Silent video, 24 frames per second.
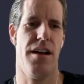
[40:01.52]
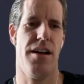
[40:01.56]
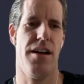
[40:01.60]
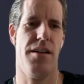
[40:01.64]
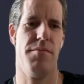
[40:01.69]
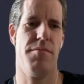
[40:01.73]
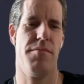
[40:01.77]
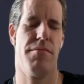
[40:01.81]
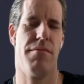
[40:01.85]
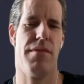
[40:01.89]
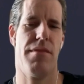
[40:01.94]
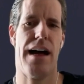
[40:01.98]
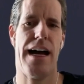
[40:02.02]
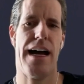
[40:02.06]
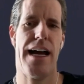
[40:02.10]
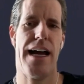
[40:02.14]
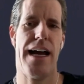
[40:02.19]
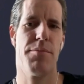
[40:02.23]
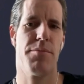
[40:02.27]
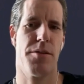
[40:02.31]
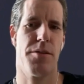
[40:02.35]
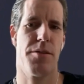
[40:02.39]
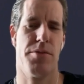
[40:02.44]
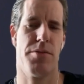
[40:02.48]
um,
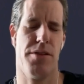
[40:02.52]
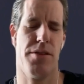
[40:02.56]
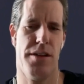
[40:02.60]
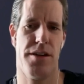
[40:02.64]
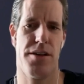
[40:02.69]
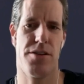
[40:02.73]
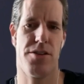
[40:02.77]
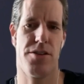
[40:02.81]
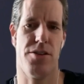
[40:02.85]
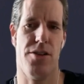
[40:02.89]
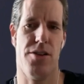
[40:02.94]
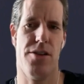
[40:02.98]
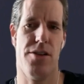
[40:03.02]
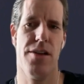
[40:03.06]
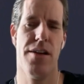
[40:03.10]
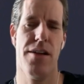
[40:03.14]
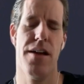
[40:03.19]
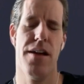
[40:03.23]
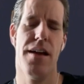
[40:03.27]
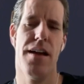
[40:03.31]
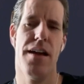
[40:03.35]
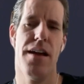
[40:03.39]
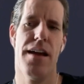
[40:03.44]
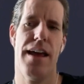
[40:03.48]
hyper political
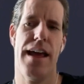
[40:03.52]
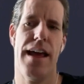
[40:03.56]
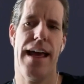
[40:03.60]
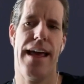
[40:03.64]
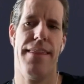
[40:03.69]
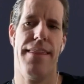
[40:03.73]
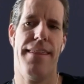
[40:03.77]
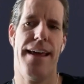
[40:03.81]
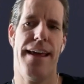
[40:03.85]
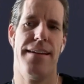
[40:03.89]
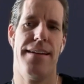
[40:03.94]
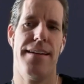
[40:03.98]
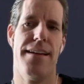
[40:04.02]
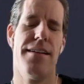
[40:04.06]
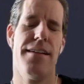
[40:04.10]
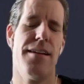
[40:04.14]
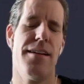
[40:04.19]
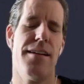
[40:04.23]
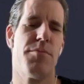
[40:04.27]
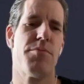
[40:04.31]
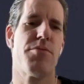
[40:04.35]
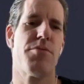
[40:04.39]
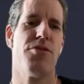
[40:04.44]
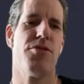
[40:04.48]
and they
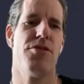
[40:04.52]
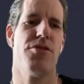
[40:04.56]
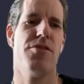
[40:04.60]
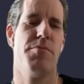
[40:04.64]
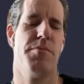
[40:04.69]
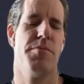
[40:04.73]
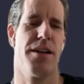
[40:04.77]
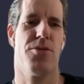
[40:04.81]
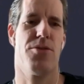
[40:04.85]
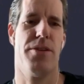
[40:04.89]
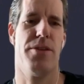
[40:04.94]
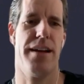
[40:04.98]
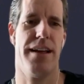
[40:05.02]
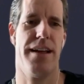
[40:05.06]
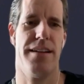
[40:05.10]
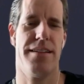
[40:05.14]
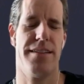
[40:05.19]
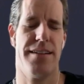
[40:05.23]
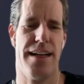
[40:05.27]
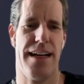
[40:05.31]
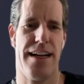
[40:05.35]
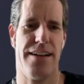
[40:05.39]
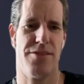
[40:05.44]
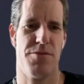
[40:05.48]
didn't approve bitcoin
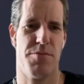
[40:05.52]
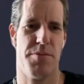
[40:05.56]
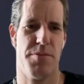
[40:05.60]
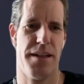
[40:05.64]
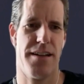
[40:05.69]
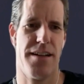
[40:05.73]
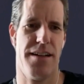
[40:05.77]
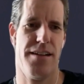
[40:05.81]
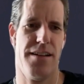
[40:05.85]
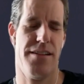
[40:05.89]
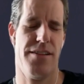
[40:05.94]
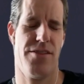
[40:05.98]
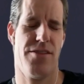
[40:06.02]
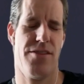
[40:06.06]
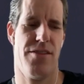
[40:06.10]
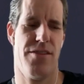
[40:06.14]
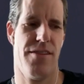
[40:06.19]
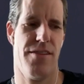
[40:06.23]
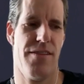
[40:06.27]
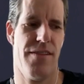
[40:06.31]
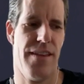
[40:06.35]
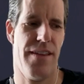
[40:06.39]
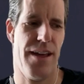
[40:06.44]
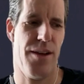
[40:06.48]
etfs because
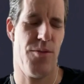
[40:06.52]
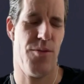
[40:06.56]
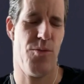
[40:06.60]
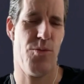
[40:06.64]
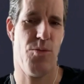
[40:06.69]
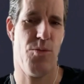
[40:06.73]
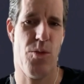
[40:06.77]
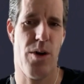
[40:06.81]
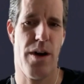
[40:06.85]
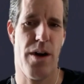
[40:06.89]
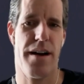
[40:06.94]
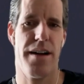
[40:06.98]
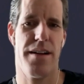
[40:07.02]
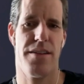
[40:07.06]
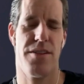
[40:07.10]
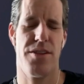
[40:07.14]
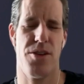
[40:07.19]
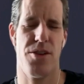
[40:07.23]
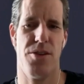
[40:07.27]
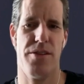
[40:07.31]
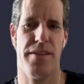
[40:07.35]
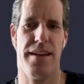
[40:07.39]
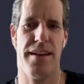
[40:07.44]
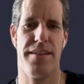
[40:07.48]
they wanted
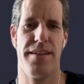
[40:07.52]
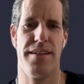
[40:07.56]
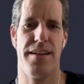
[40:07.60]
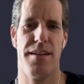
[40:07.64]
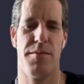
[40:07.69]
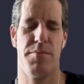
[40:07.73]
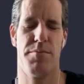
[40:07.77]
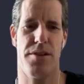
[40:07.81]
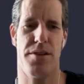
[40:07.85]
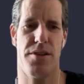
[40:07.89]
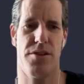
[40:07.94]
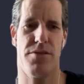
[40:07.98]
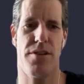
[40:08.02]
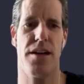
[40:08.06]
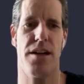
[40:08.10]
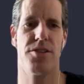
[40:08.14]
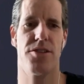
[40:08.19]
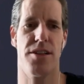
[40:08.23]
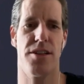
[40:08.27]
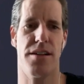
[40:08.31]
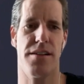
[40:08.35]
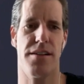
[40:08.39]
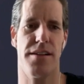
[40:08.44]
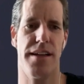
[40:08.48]
to they did it
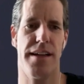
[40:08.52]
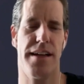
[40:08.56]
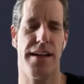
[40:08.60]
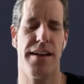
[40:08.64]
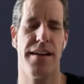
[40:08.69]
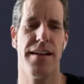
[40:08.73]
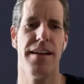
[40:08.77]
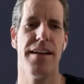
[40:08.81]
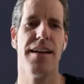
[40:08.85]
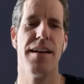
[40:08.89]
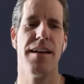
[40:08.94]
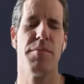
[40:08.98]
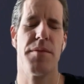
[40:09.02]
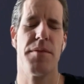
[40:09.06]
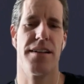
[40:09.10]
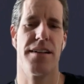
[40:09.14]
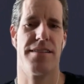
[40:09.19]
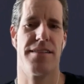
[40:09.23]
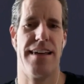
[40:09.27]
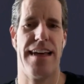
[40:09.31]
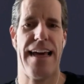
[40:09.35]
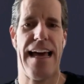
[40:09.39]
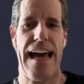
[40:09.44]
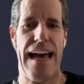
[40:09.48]
begrudgingly
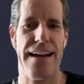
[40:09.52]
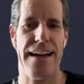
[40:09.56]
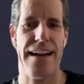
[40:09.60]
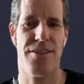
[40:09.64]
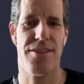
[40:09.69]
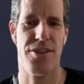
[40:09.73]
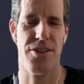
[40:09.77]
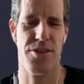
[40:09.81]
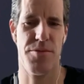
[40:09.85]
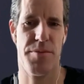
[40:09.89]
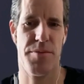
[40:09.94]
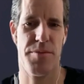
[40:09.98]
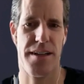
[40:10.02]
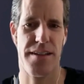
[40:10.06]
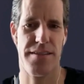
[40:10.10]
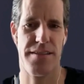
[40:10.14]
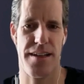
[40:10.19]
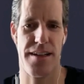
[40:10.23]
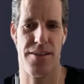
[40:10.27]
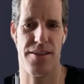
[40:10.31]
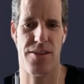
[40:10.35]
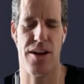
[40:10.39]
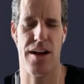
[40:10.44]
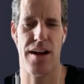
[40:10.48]
because they had to because
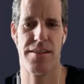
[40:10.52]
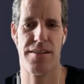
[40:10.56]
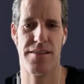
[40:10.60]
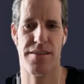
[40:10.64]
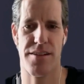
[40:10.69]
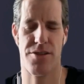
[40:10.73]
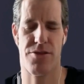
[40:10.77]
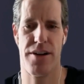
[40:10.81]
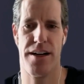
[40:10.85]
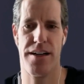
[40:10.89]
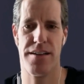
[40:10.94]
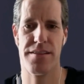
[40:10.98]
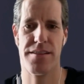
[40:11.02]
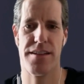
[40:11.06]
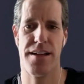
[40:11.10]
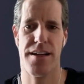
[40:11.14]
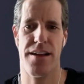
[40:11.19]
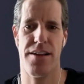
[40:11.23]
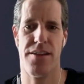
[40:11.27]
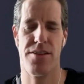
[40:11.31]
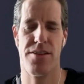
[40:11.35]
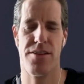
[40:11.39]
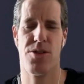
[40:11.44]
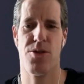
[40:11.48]
they lost the
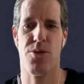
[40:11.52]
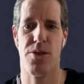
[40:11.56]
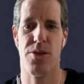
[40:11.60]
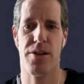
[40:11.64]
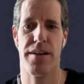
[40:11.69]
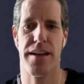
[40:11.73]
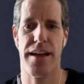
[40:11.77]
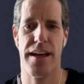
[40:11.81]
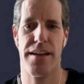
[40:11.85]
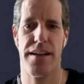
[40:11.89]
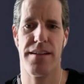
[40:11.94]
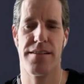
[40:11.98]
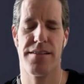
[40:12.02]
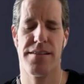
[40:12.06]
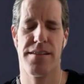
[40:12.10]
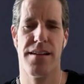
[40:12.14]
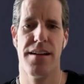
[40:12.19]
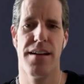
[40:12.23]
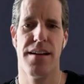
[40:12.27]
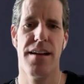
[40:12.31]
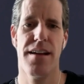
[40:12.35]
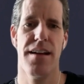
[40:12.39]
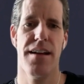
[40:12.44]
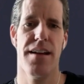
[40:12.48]
grayscale court
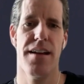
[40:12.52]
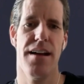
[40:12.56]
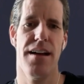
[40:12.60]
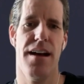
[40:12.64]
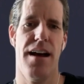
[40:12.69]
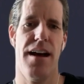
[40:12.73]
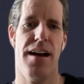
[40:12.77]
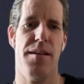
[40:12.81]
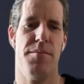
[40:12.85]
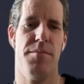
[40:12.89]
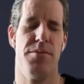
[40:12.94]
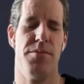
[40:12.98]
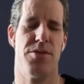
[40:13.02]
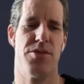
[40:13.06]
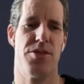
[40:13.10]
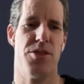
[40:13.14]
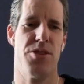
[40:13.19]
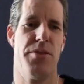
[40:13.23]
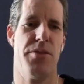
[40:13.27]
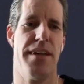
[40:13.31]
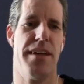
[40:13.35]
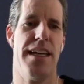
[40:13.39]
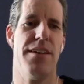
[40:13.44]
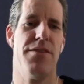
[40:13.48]
case um,
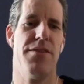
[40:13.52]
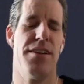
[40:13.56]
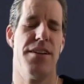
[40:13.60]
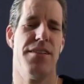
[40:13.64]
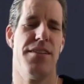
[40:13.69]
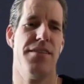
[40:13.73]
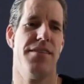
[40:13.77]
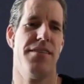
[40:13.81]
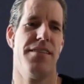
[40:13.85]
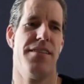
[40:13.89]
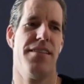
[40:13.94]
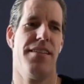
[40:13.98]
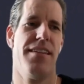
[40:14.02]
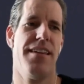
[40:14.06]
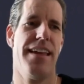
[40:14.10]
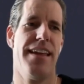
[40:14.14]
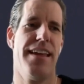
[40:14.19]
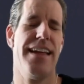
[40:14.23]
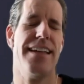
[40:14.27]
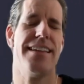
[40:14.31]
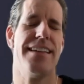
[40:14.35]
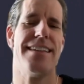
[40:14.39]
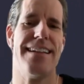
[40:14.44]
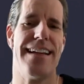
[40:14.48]
so even
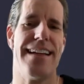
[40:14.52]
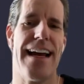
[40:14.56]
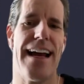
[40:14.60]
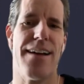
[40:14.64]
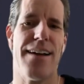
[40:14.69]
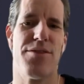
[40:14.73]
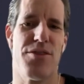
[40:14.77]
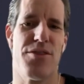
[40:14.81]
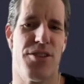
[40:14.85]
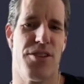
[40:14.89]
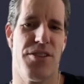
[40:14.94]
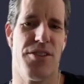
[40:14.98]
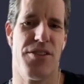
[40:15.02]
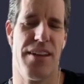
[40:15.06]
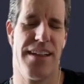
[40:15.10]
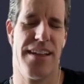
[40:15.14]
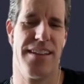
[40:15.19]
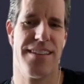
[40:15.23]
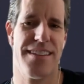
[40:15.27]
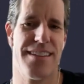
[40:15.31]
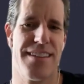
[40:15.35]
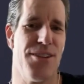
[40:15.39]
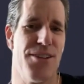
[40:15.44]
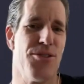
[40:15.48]
the etf they
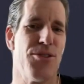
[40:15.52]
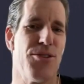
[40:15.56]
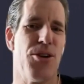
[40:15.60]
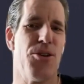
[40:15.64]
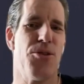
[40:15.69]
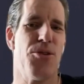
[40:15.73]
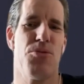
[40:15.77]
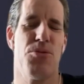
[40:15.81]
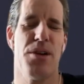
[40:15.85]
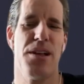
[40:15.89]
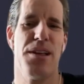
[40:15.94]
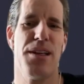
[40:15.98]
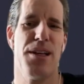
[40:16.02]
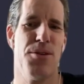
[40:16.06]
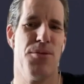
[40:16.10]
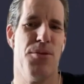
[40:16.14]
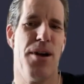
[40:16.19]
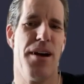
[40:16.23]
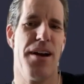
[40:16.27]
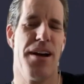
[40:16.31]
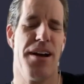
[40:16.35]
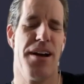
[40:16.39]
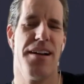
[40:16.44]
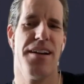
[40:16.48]
still don't really
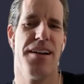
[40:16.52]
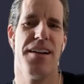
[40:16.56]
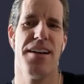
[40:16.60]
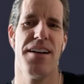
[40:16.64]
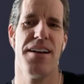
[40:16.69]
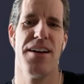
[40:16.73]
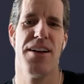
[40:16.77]
want to